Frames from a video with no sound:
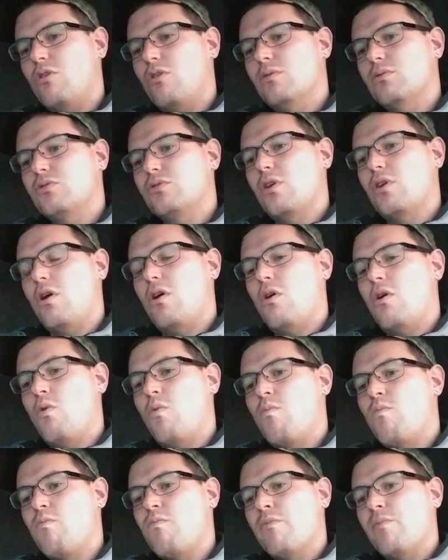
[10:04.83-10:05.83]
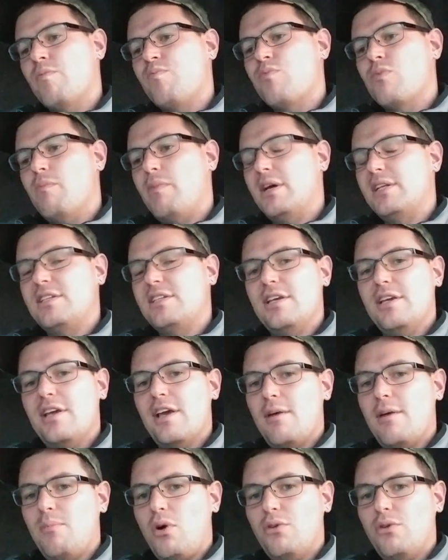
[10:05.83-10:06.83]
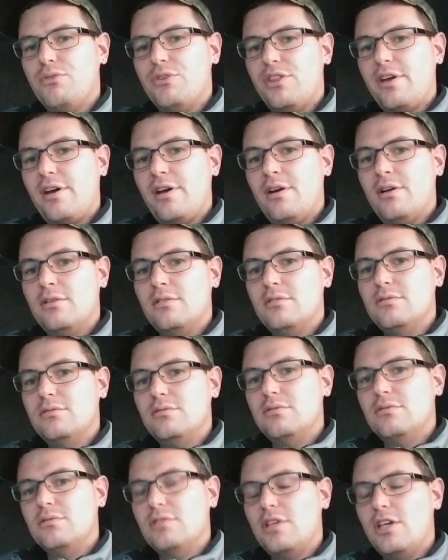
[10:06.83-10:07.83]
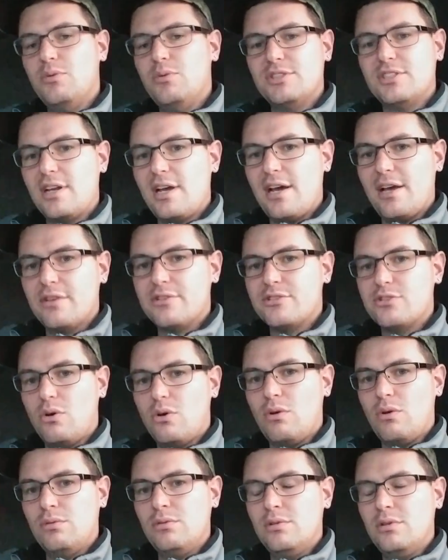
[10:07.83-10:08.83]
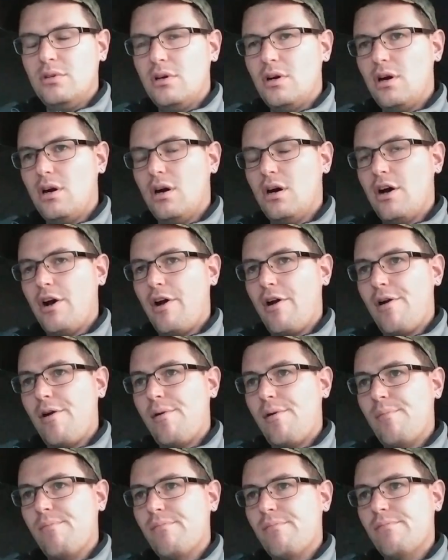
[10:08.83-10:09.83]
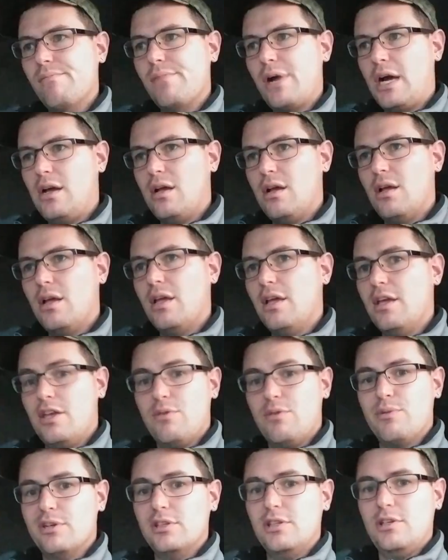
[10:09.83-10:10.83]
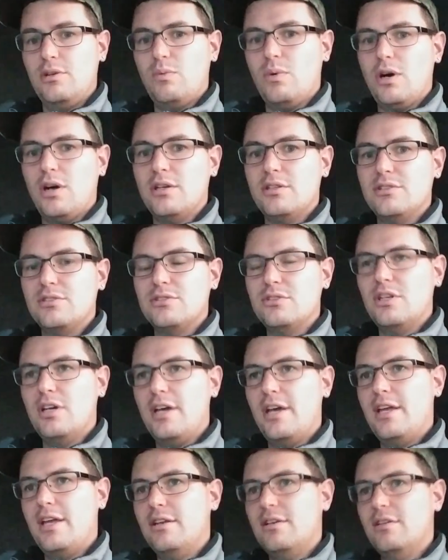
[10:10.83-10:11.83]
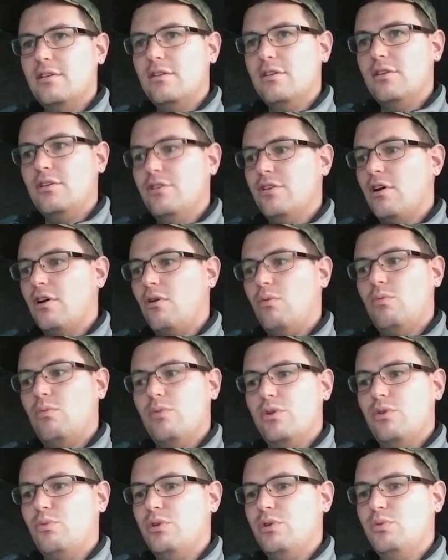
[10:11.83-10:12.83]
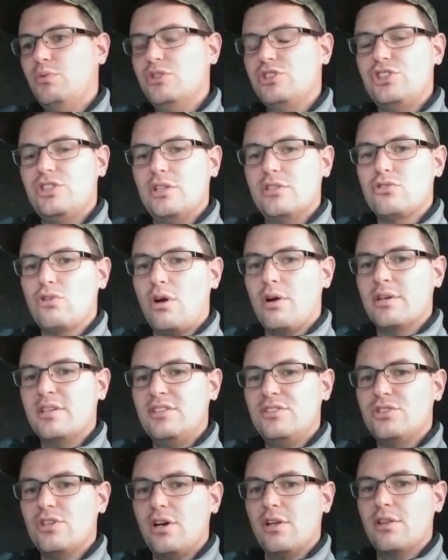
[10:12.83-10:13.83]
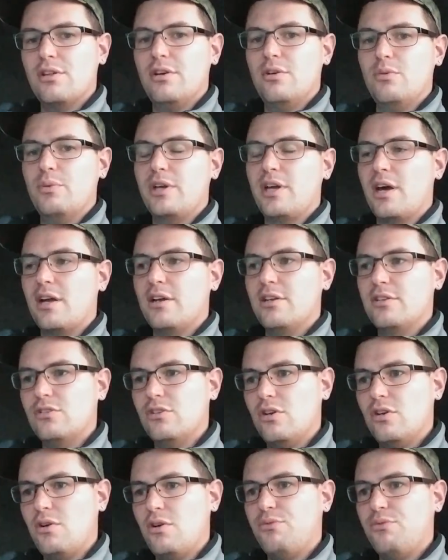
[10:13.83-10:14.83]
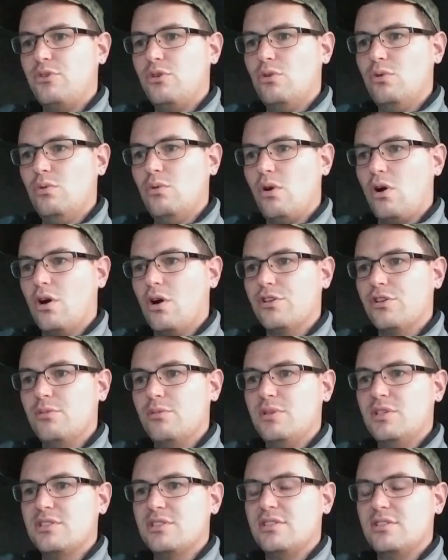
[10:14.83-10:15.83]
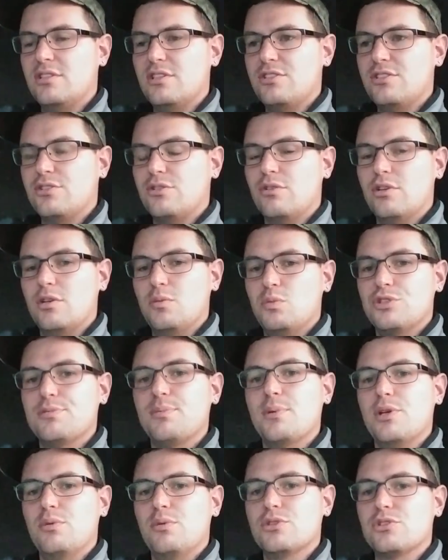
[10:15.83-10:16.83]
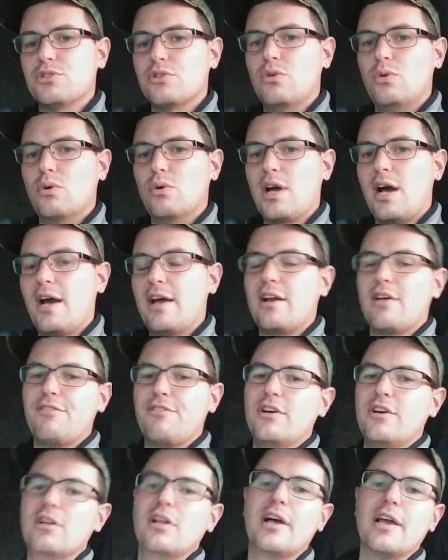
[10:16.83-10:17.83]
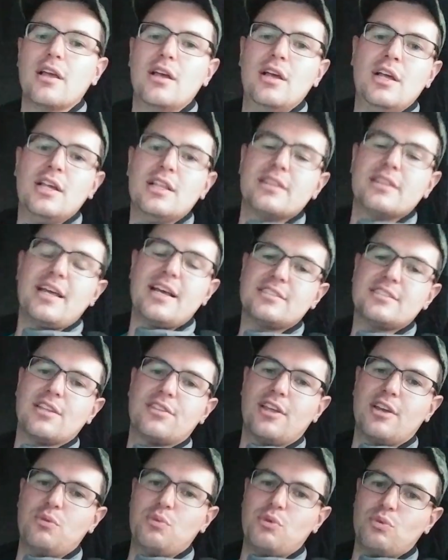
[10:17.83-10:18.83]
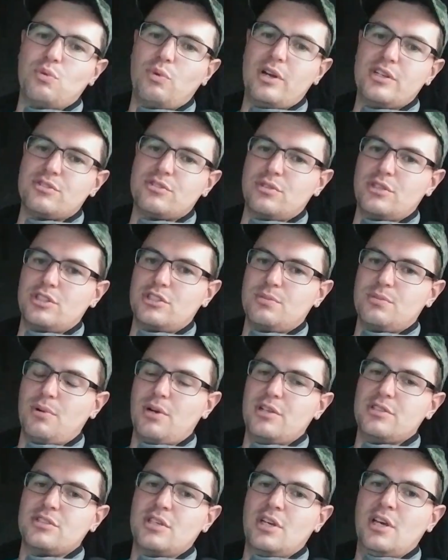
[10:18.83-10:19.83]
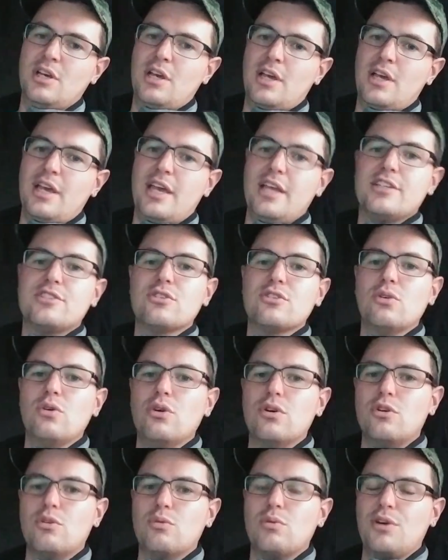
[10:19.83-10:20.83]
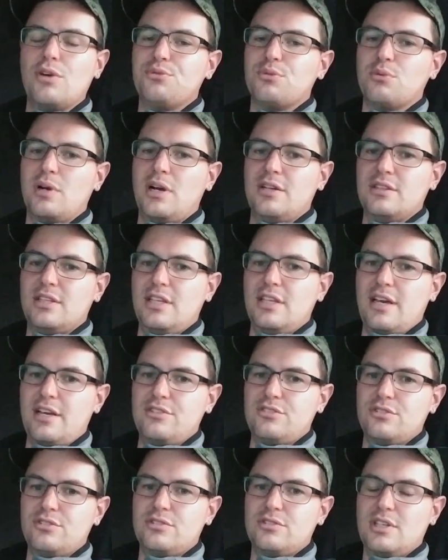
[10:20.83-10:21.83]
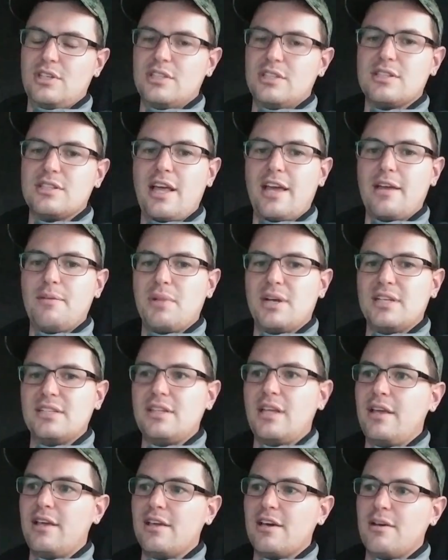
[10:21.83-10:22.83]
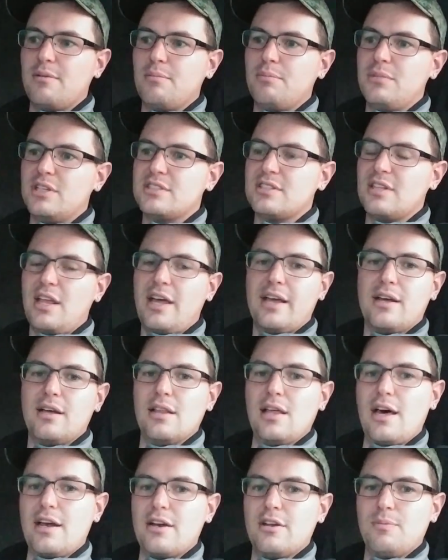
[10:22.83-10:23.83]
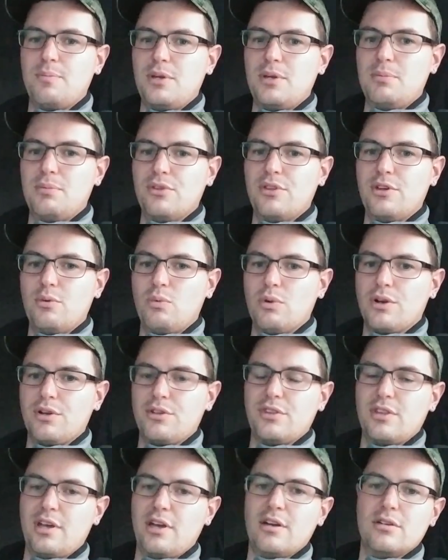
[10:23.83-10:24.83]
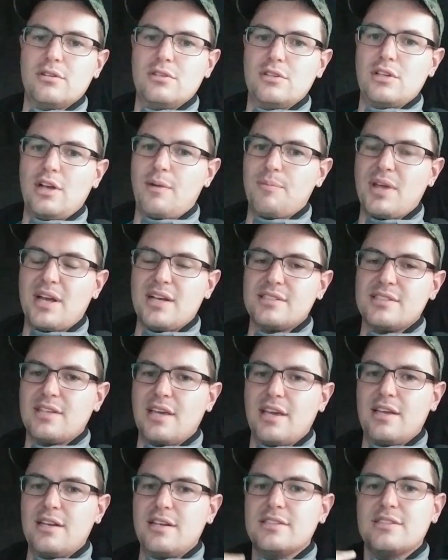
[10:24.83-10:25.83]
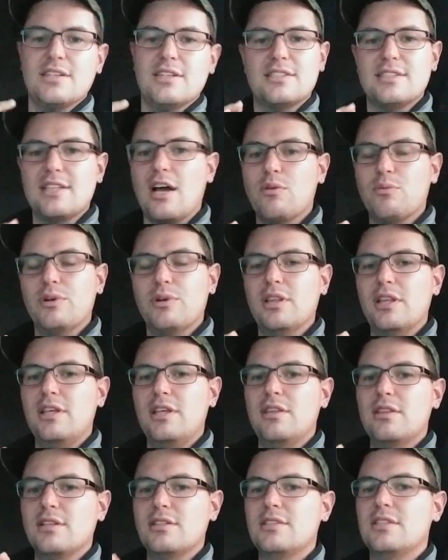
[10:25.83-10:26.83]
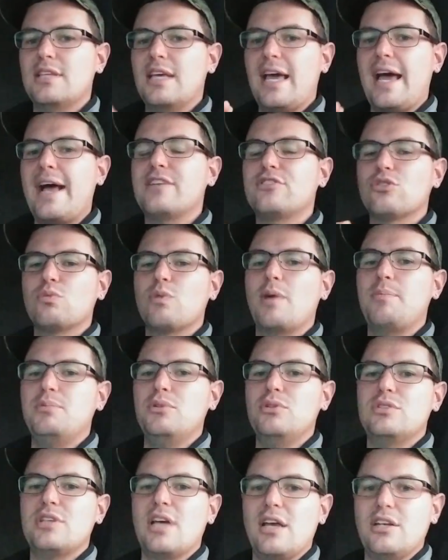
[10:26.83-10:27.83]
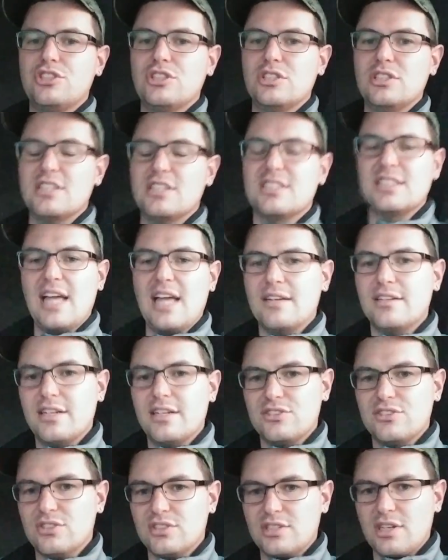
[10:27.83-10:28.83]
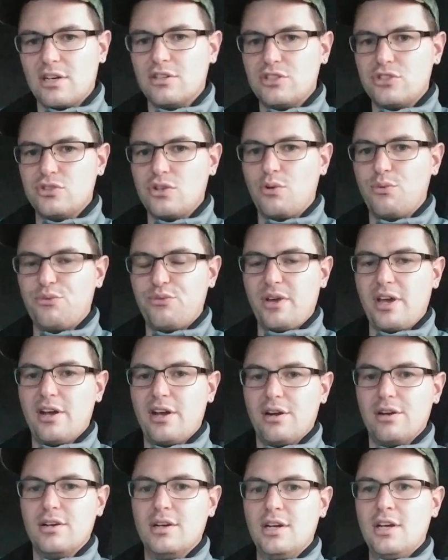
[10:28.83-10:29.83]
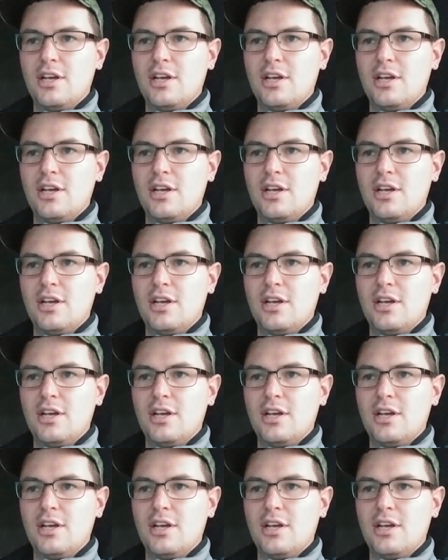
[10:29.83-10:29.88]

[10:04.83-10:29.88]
so my DM over there, he was an asshole. And he really was. And, you know, we would shit talk each other, and we got into a few arguments and disagreements, but he was a cool guy. And I feel like that's the thing with Western Express. It's a little rough around the edges. It's like my DM. It's like a lot of people that work there. I'm not saying it's not really, it has a reputation. It's not necessarily so fair,